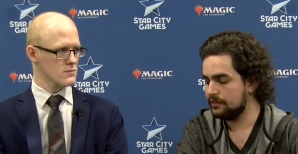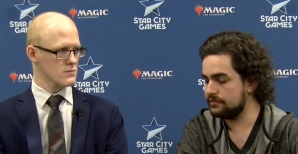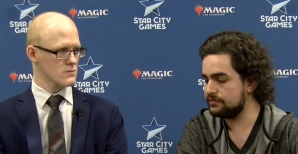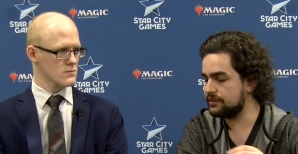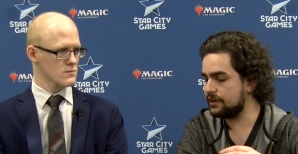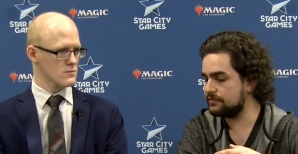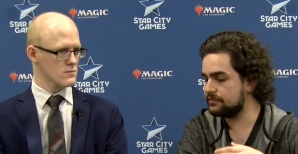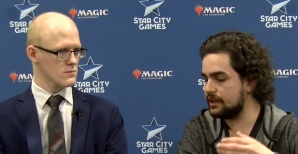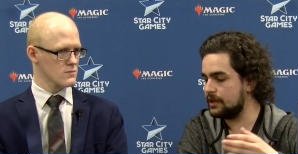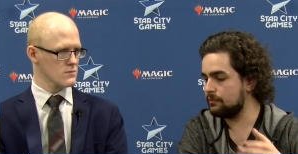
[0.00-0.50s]

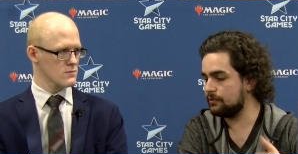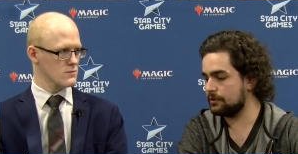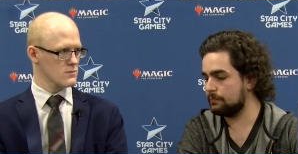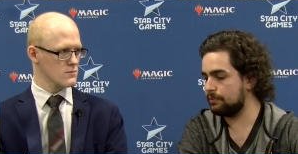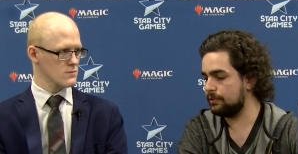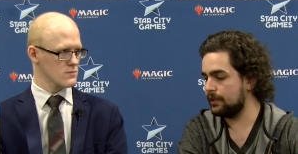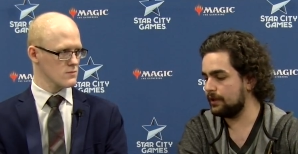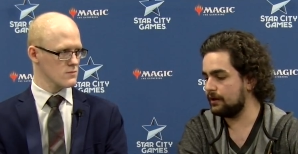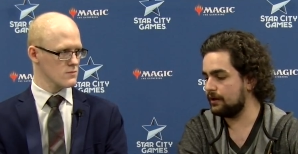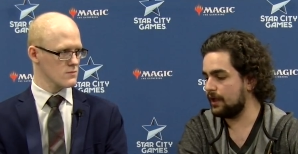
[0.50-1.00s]
Speaker 1: This deck's able
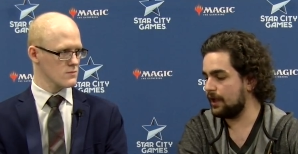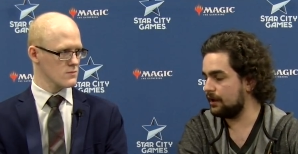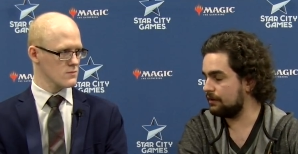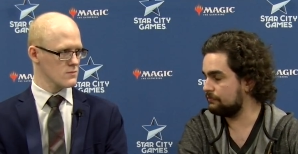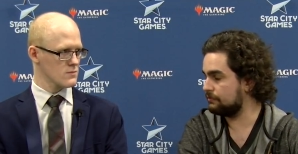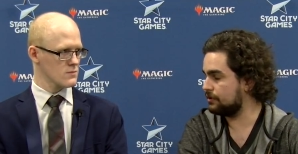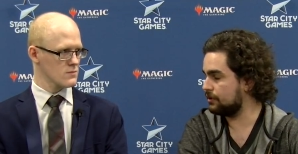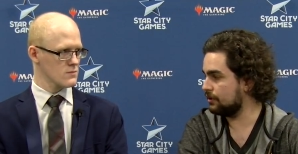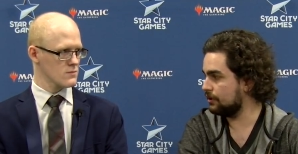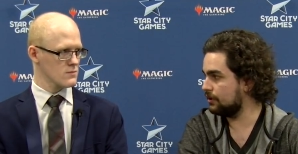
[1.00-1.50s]
to play it
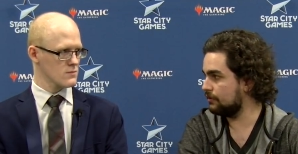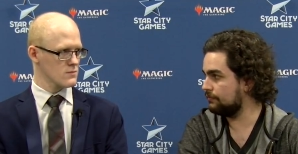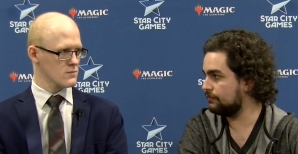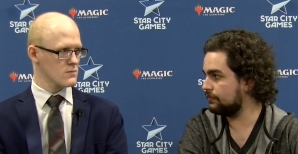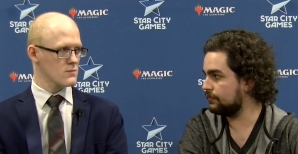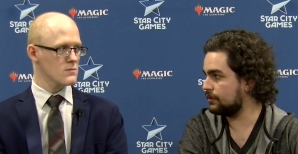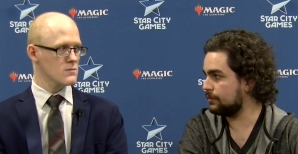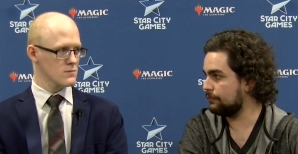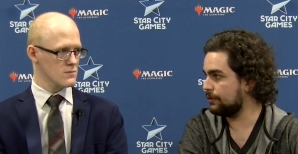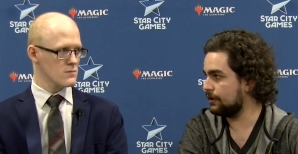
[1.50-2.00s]
ahead of curve
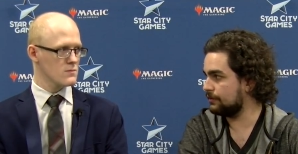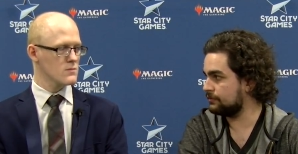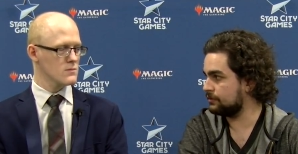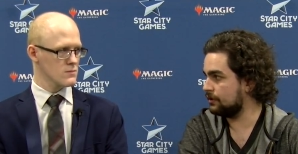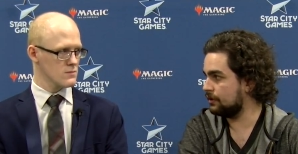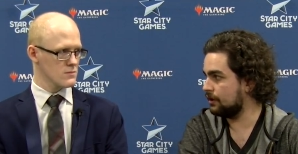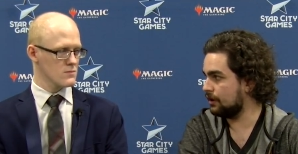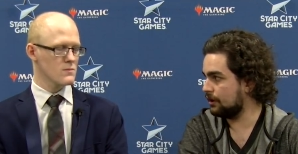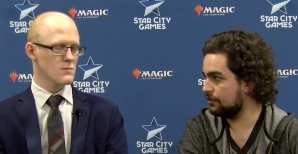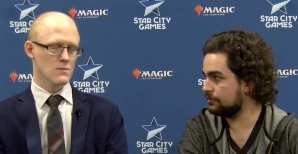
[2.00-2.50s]
compared
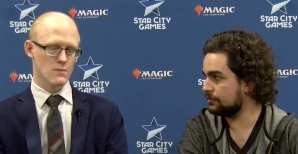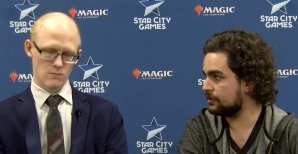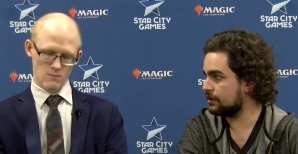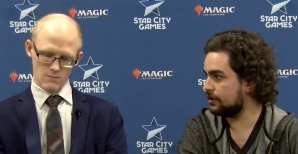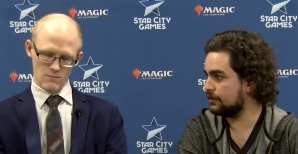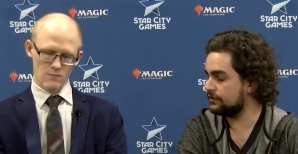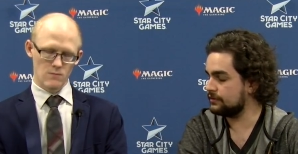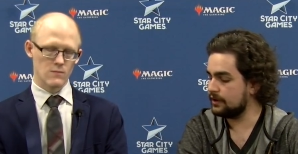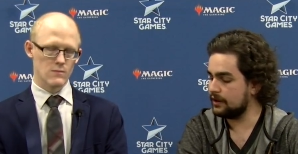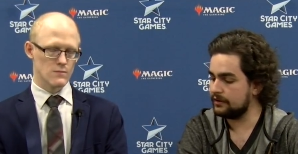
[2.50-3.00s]
to other
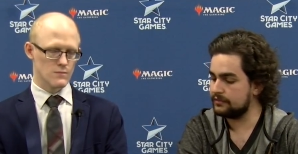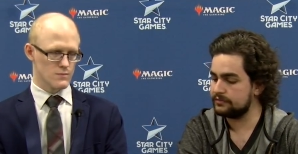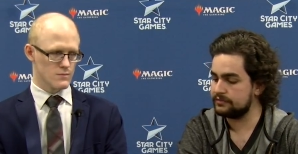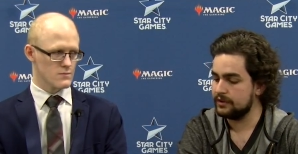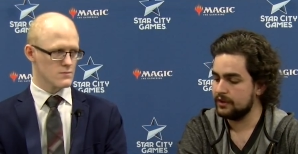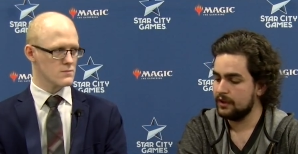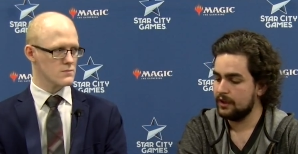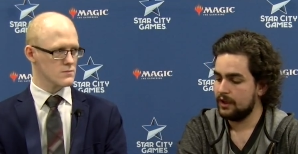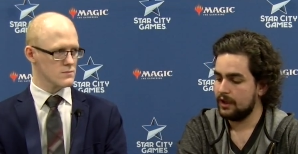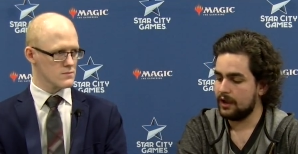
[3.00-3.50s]
Karn
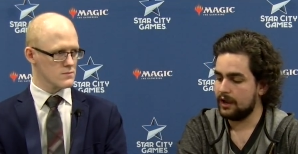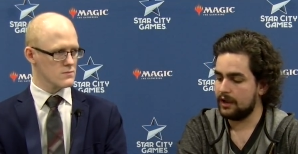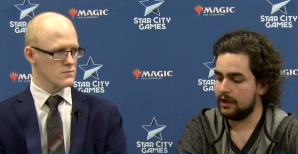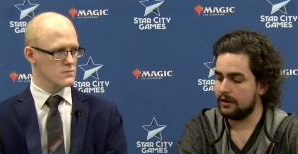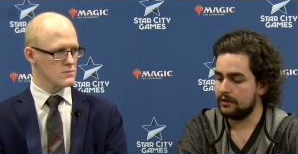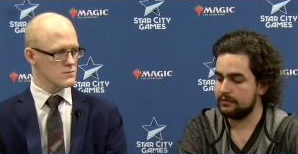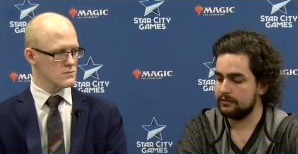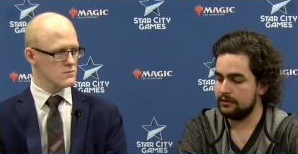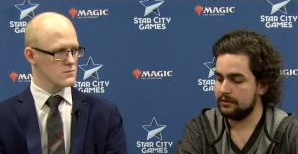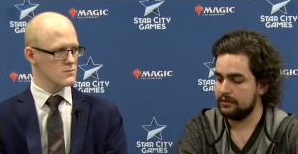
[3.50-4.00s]
decks,
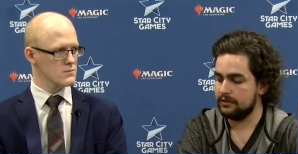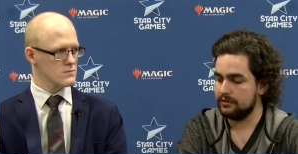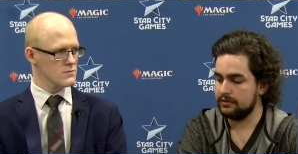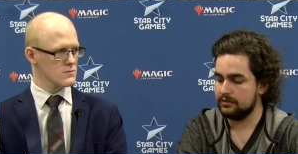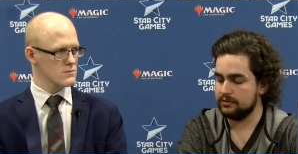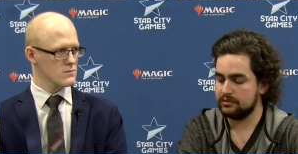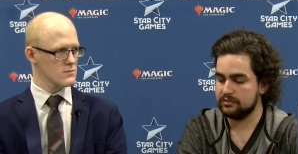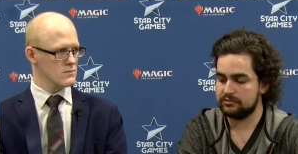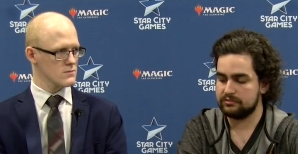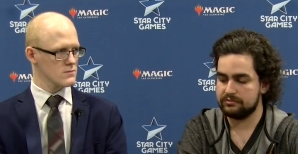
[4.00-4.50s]
and
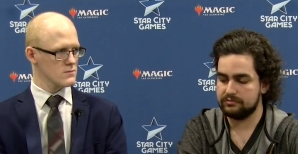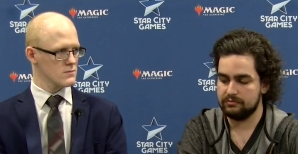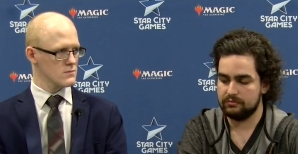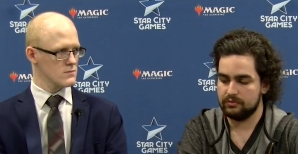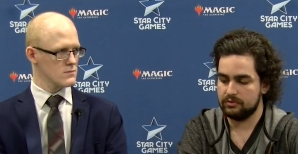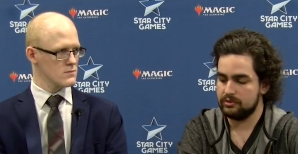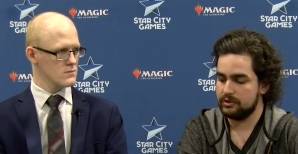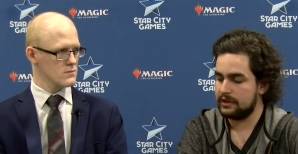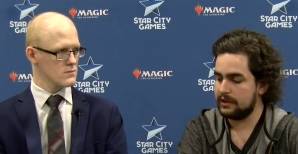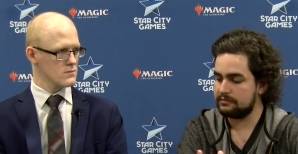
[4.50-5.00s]
just
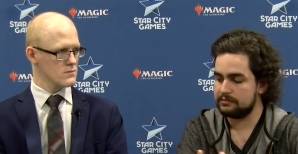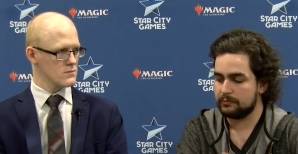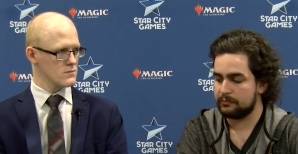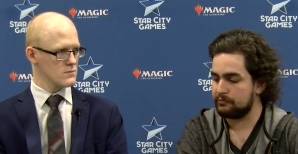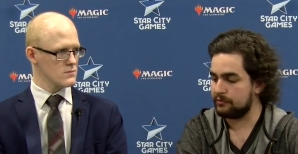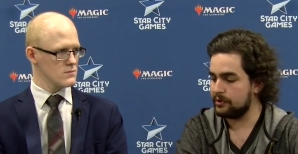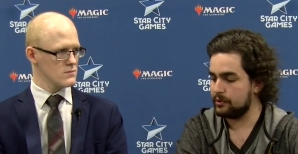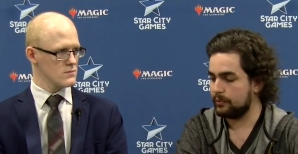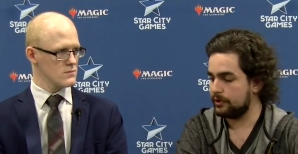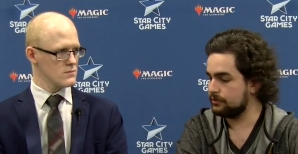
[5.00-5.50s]
you get
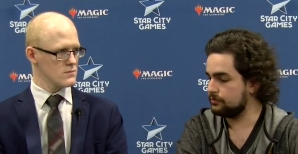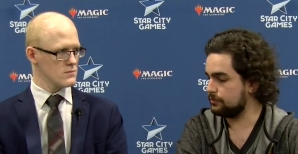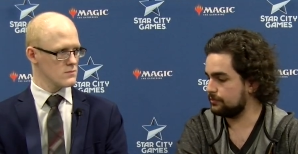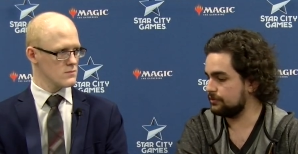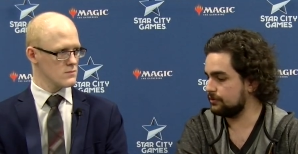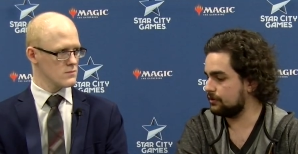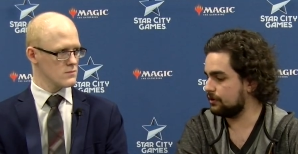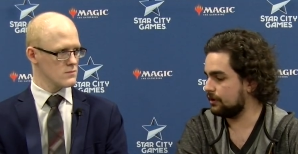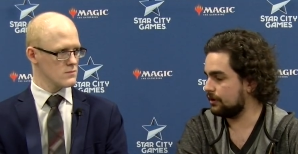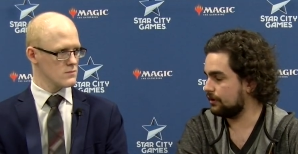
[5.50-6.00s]
some free wins
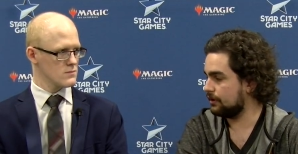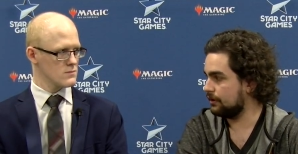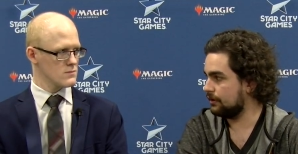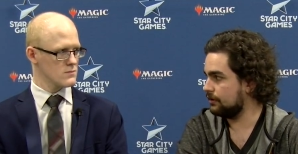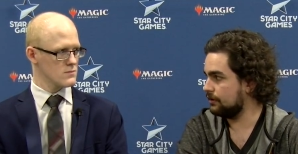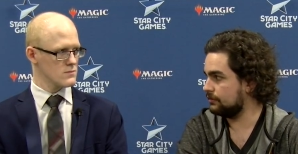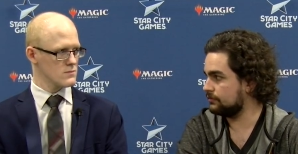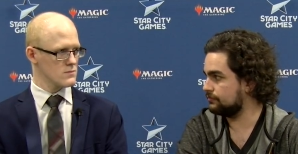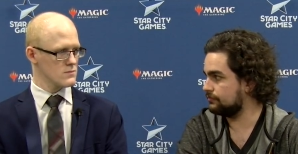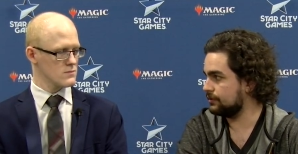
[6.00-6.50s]
with the card.
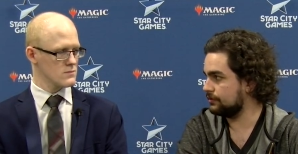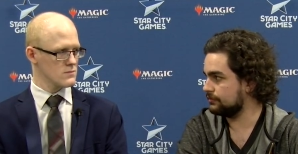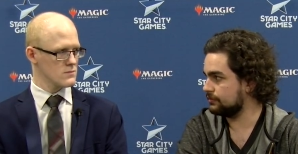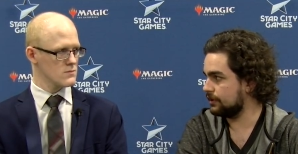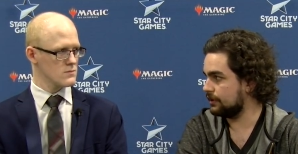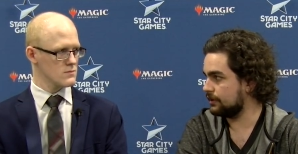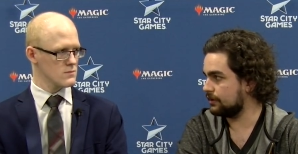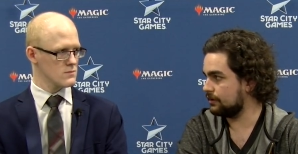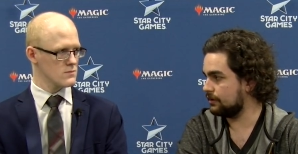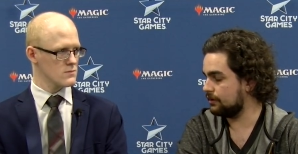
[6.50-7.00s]
It
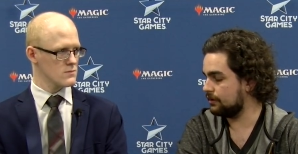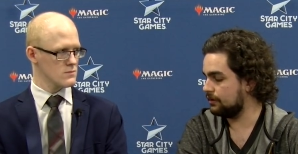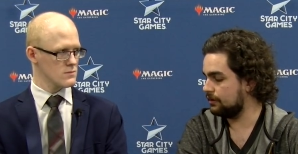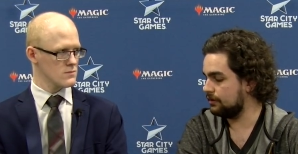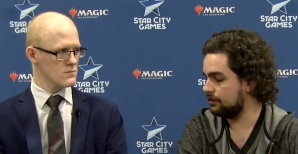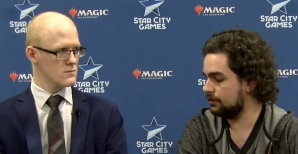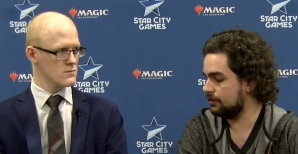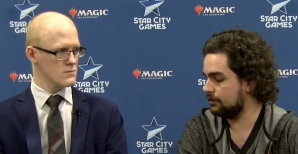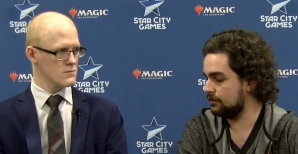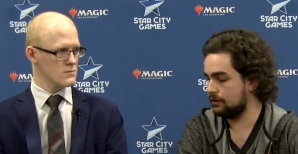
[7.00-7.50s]
feels like, and
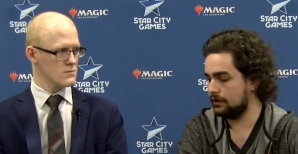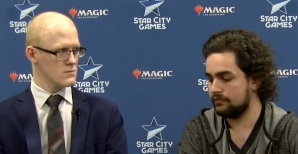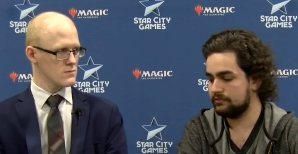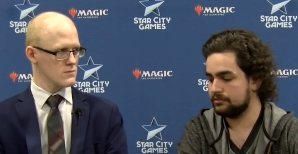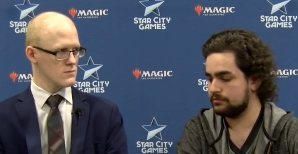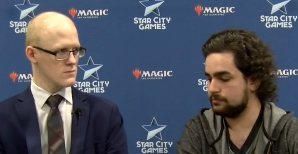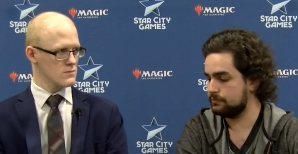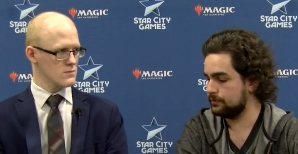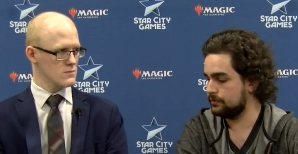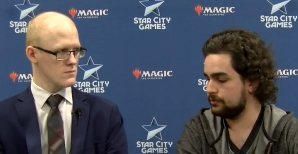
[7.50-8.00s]

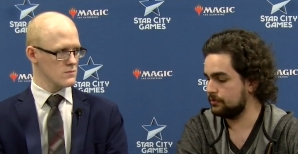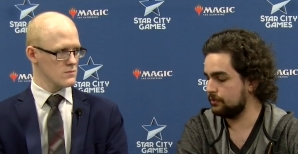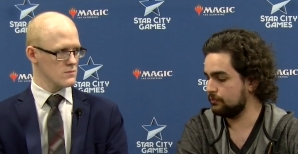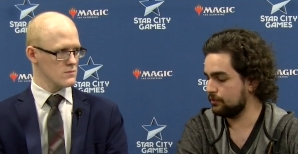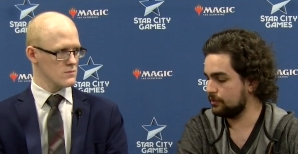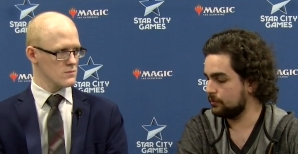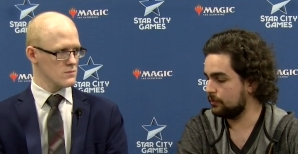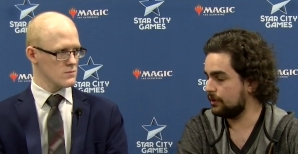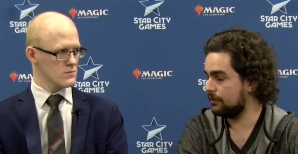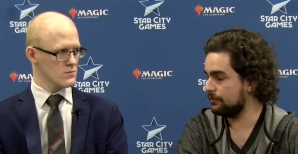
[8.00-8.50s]
I've just been
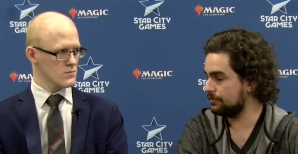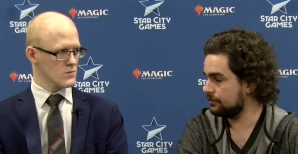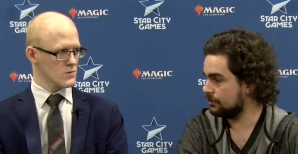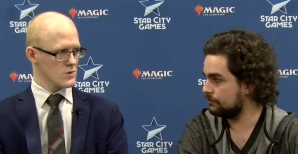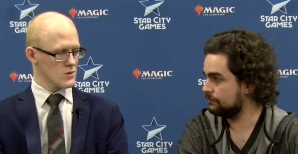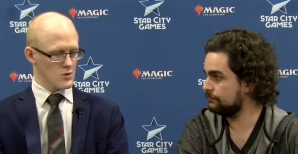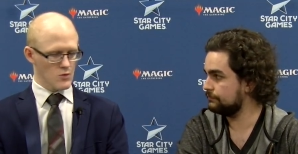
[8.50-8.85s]
doing really well with it.